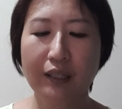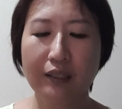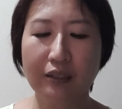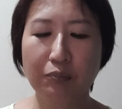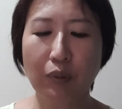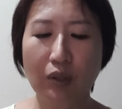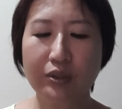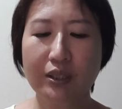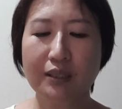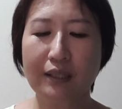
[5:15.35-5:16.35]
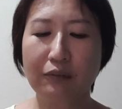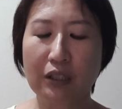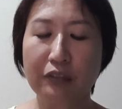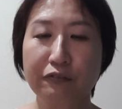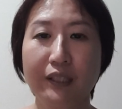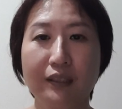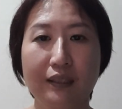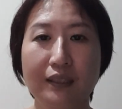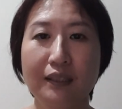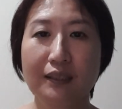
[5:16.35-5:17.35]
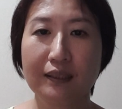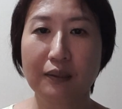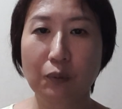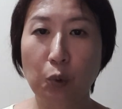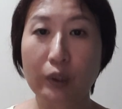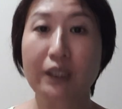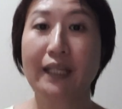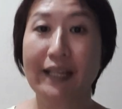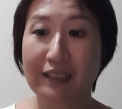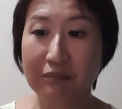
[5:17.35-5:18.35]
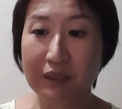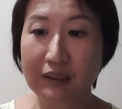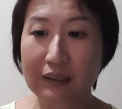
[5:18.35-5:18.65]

the boxes that will affect the water element.